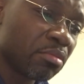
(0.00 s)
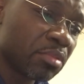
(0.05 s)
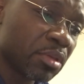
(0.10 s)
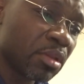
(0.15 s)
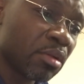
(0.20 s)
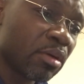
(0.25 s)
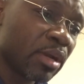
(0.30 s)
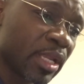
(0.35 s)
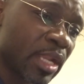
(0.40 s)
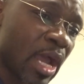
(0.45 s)

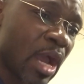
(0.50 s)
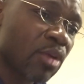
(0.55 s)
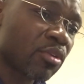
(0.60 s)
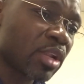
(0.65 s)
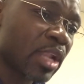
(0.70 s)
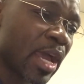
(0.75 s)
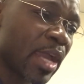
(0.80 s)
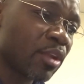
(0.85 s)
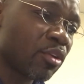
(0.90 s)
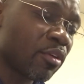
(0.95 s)
an
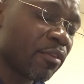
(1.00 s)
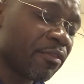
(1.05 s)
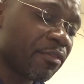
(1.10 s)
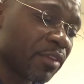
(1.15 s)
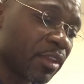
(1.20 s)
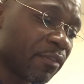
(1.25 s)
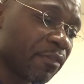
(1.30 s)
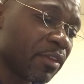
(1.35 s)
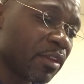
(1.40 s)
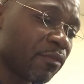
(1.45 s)
outline of
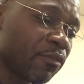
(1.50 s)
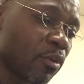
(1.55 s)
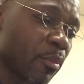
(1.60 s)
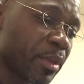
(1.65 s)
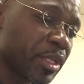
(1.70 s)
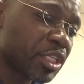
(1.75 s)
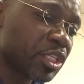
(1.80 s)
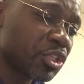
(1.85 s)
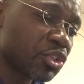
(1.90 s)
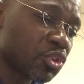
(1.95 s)
if
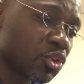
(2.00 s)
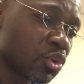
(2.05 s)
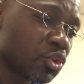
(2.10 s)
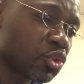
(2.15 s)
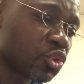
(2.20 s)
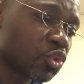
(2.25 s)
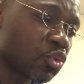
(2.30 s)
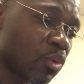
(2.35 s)
information is not true,